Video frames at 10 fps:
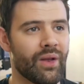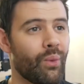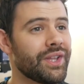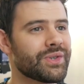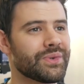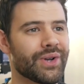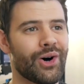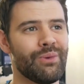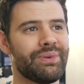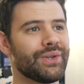And once it was
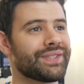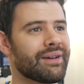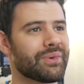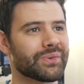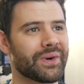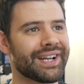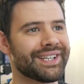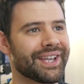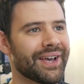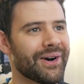all built up and ready
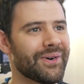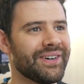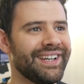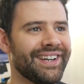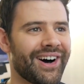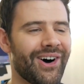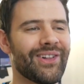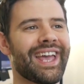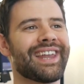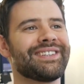to go,
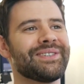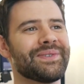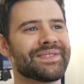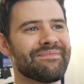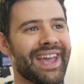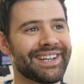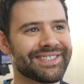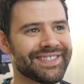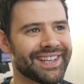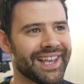all I had to do was
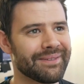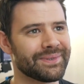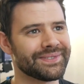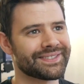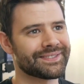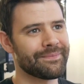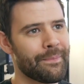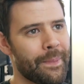manage the cables.